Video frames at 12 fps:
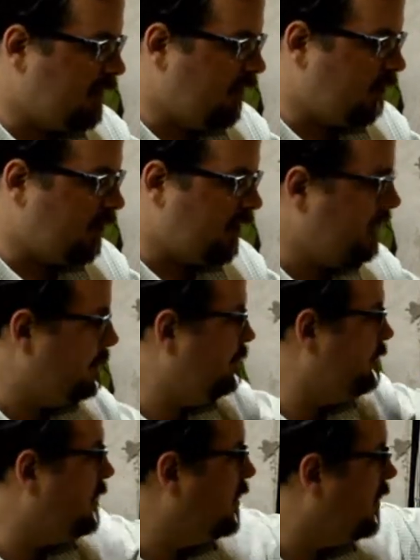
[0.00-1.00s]
not working,
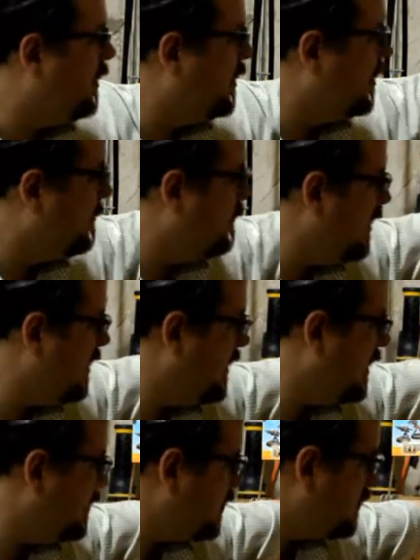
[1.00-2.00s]

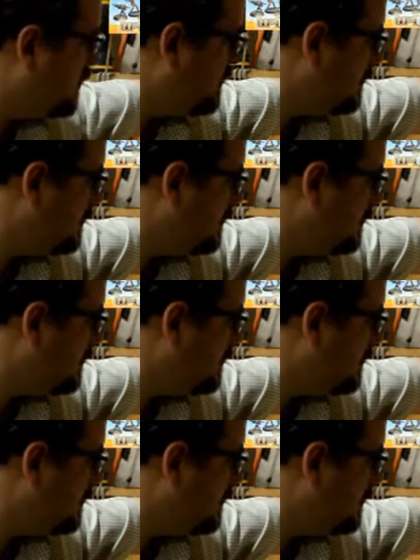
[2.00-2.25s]
but it just